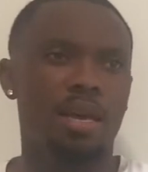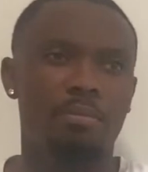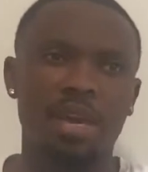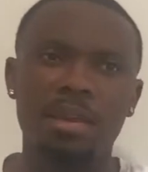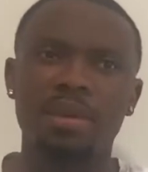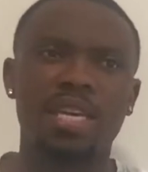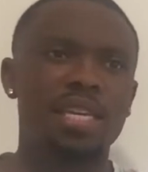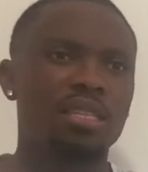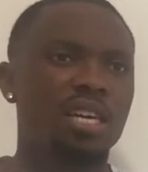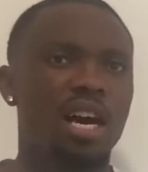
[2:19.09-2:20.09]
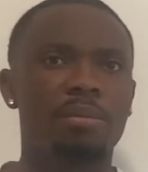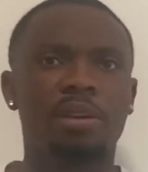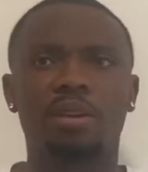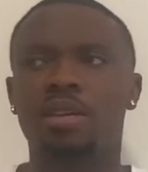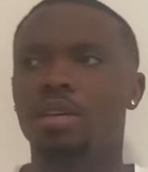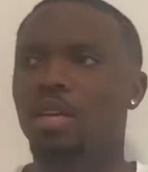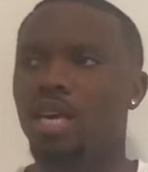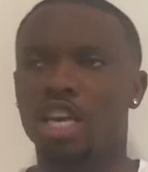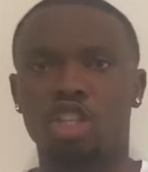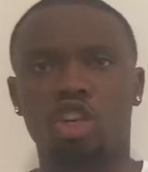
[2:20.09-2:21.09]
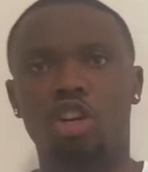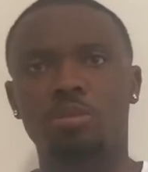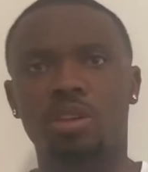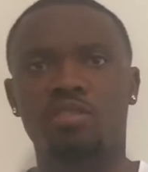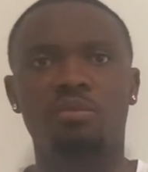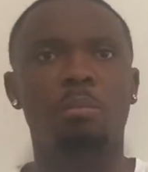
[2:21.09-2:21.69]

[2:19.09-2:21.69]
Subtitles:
maybe he's coming in terms of